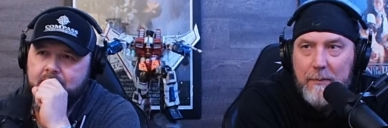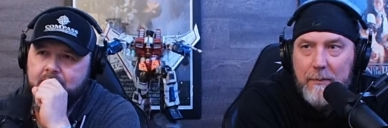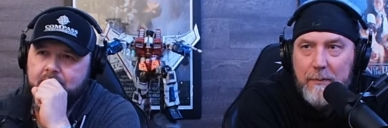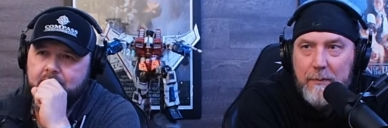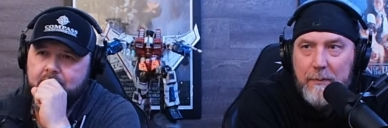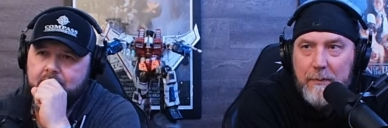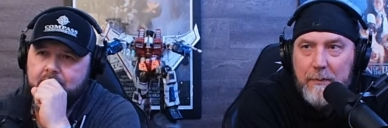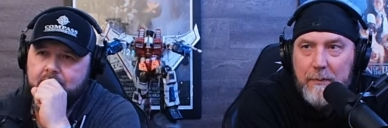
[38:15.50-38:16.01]

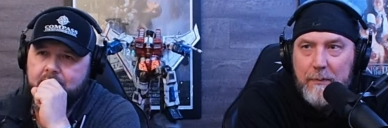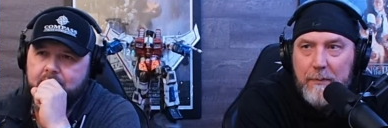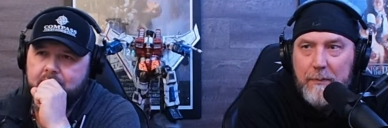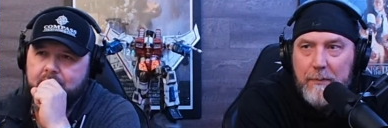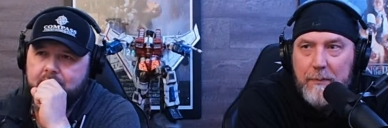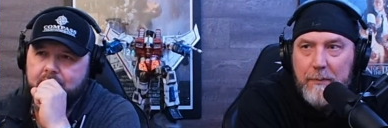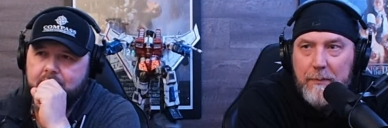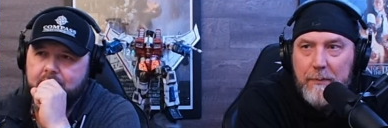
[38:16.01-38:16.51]

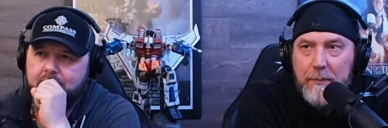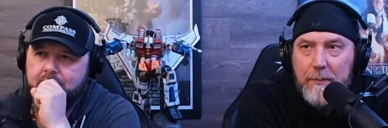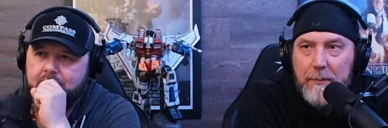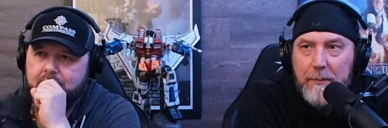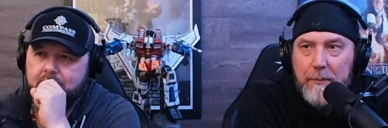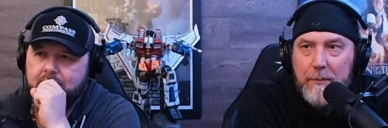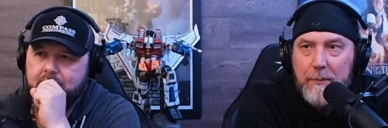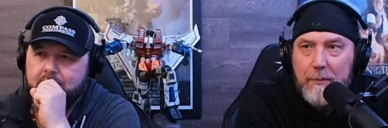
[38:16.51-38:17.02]

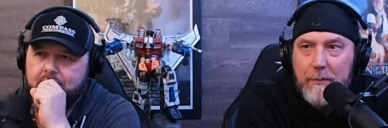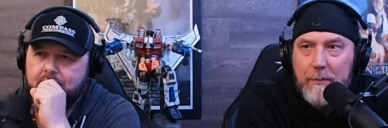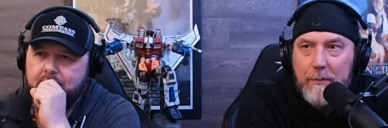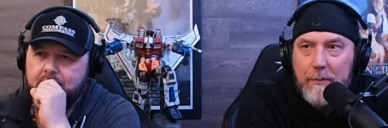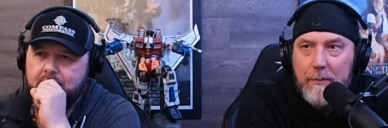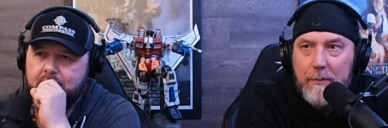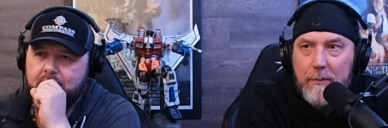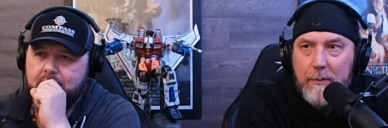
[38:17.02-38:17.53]

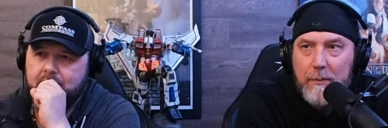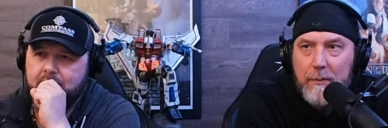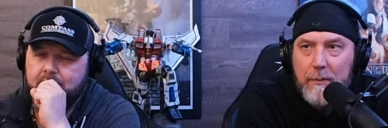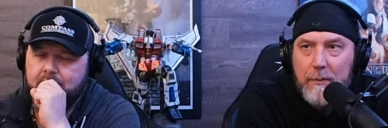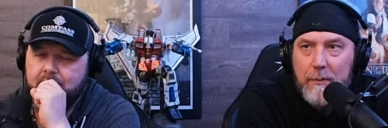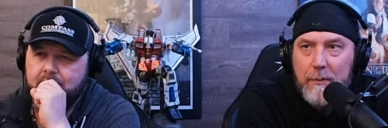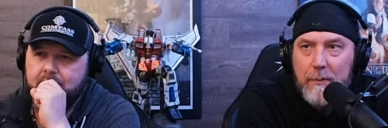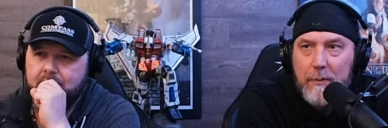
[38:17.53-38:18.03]

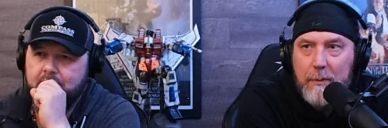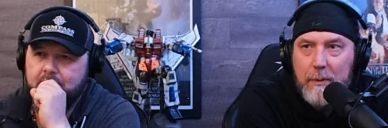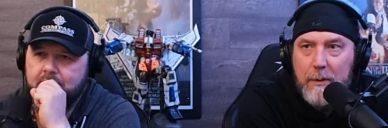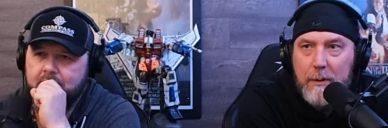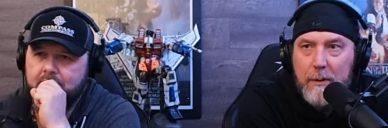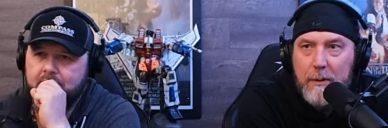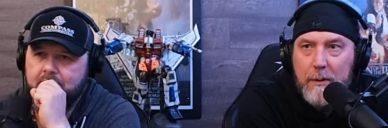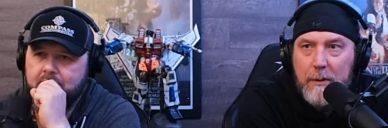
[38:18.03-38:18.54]

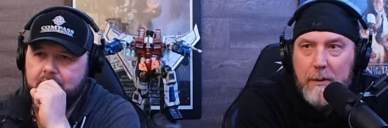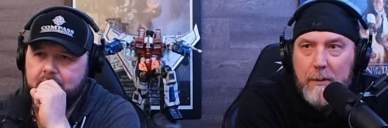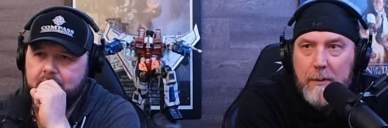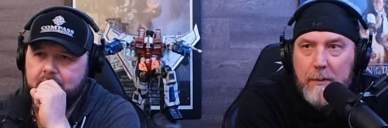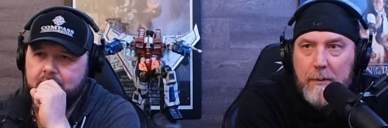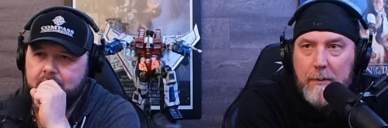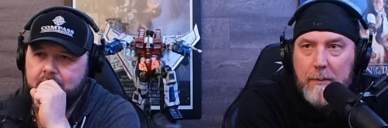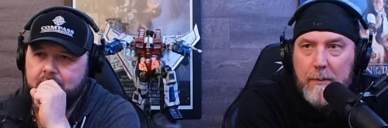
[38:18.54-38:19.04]

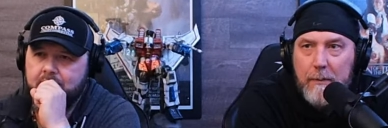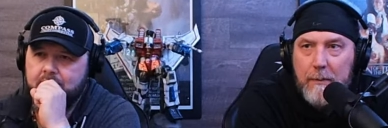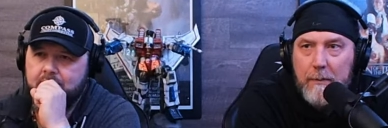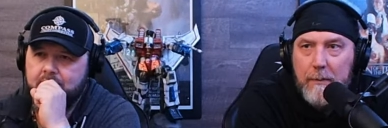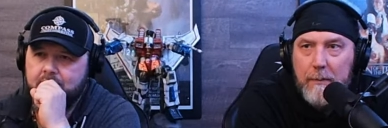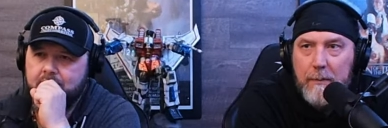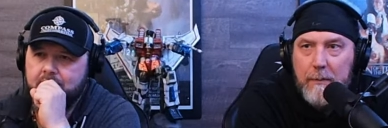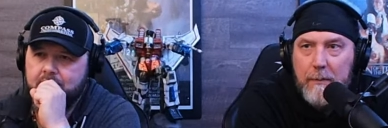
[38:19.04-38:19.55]

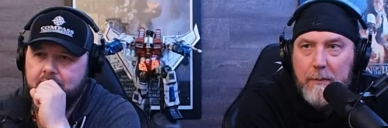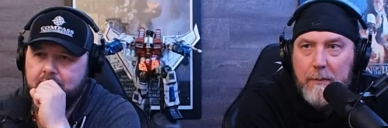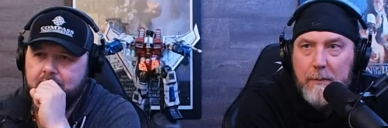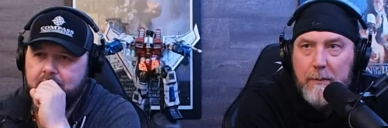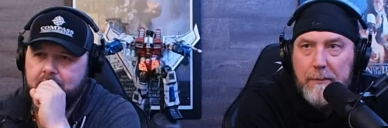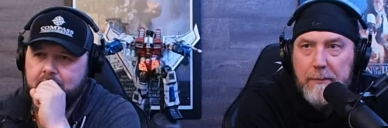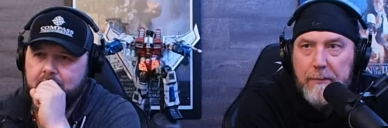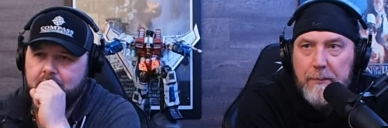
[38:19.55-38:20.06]

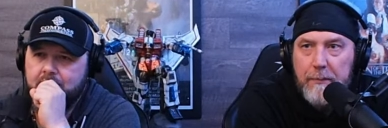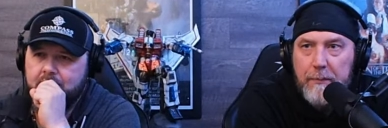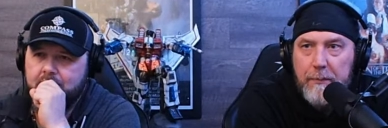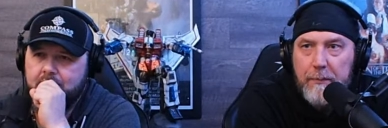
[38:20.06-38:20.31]
Nobody speaks.